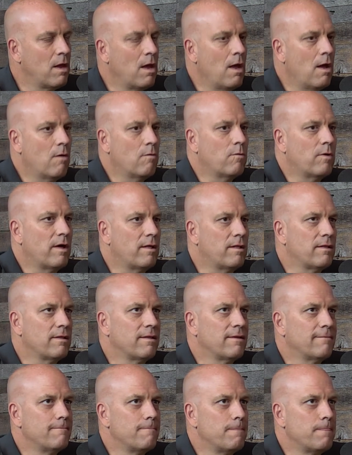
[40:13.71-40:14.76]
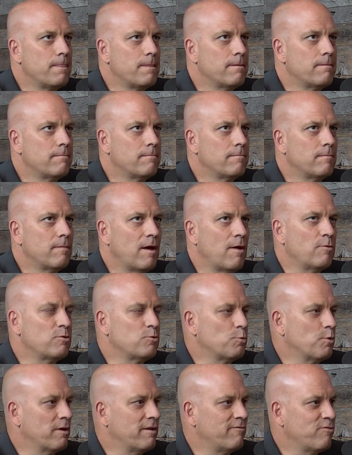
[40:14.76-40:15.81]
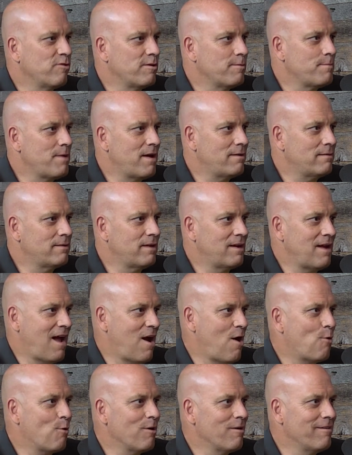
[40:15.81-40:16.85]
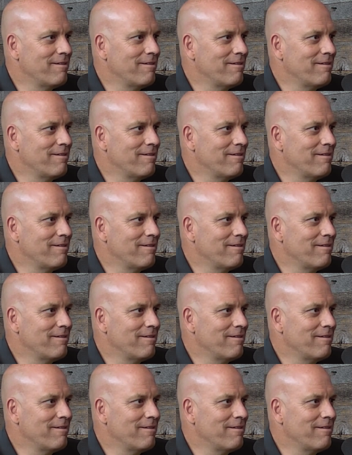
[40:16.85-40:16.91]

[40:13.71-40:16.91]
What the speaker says: Well, I was worried for about an hour.